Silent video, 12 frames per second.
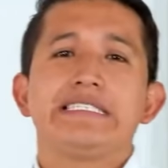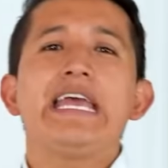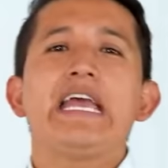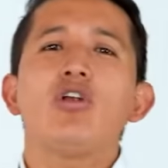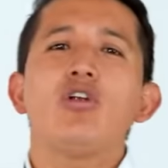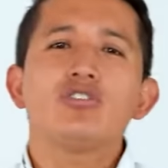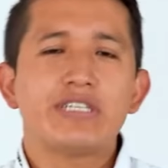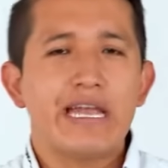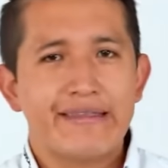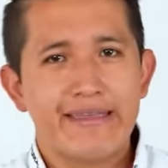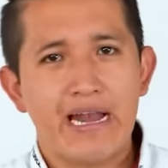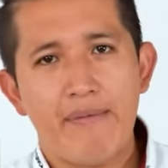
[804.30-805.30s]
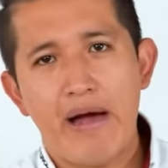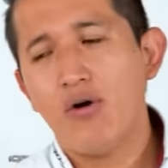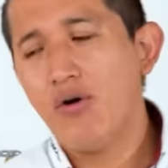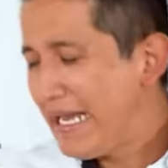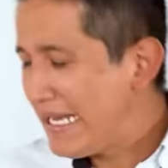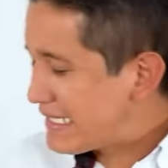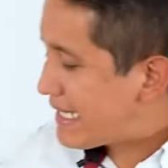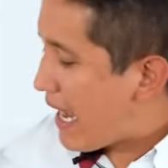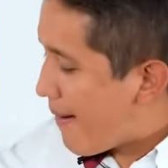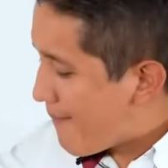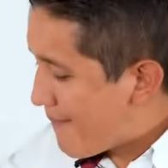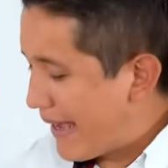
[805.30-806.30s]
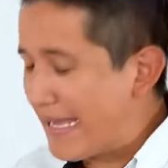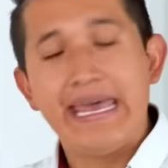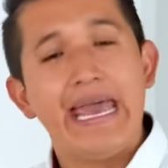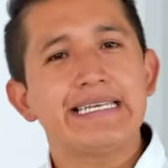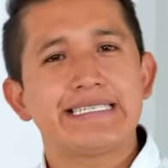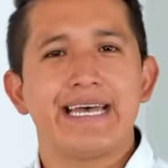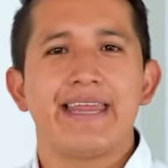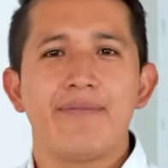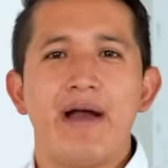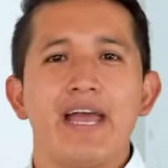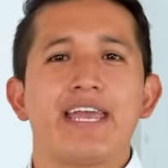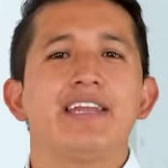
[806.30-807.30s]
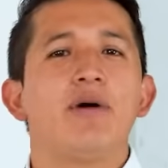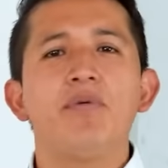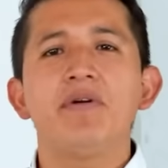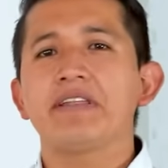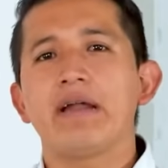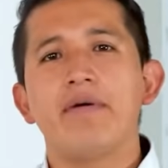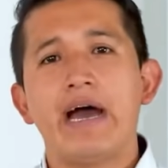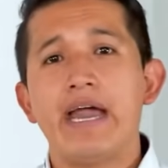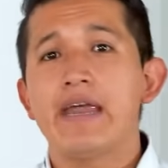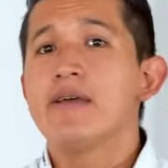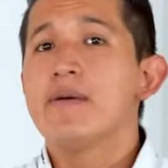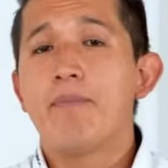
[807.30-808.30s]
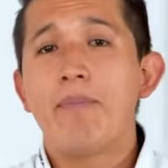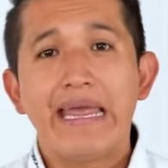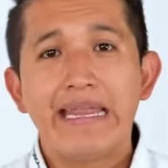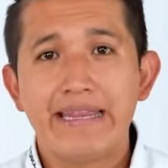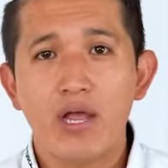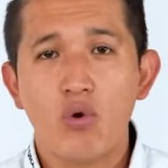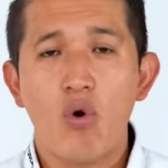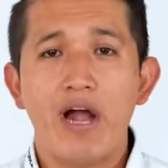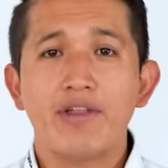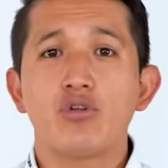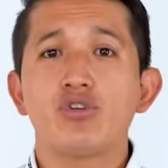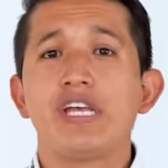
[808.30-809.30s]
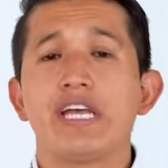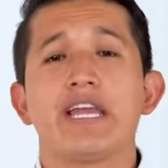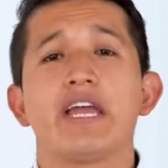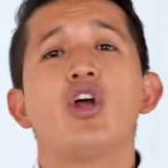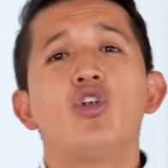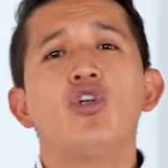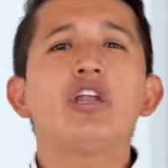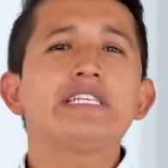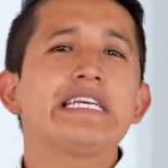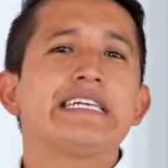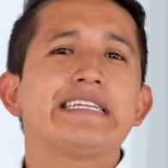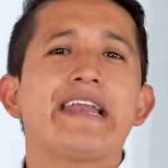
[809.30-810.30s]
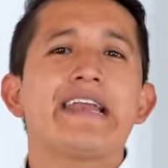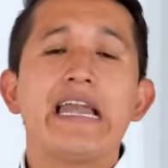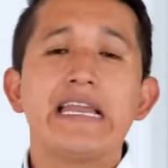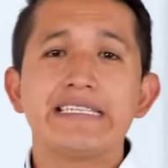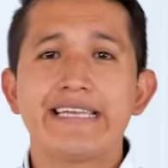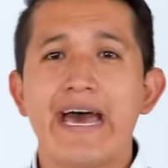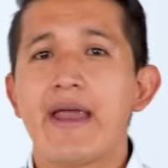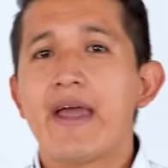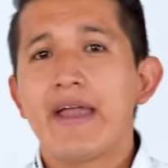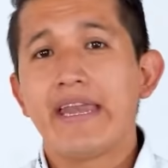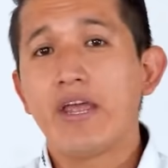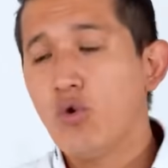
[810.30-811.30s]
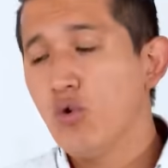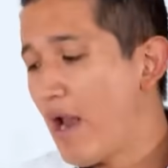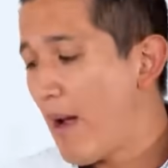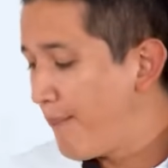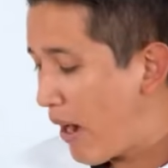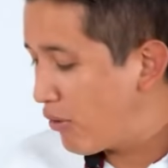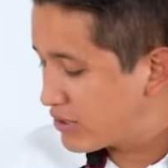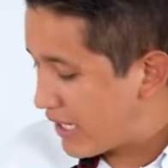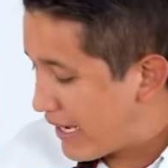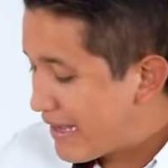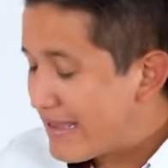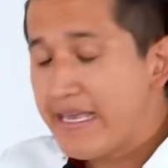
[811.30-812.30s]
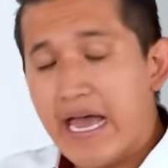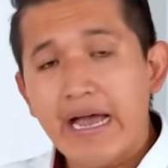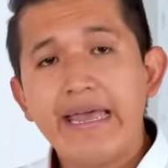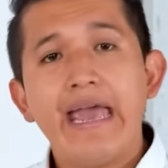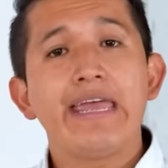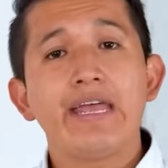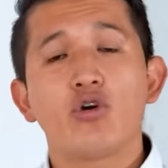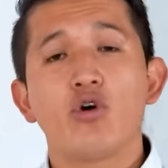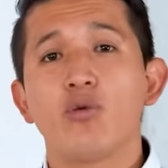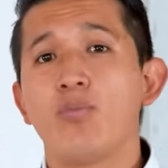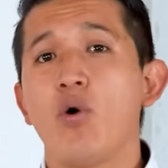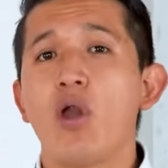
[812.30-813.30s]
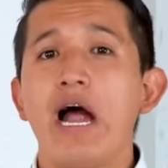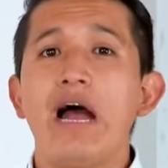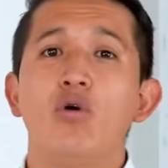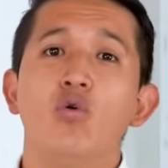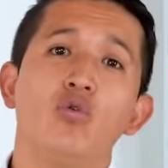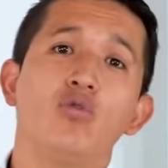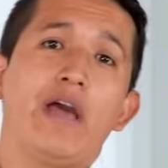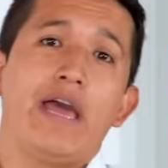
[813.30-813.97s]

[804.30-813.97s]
beautiful machine can work 24/7. It doesn't need to take any breaks. Thank you, since it has a chiller,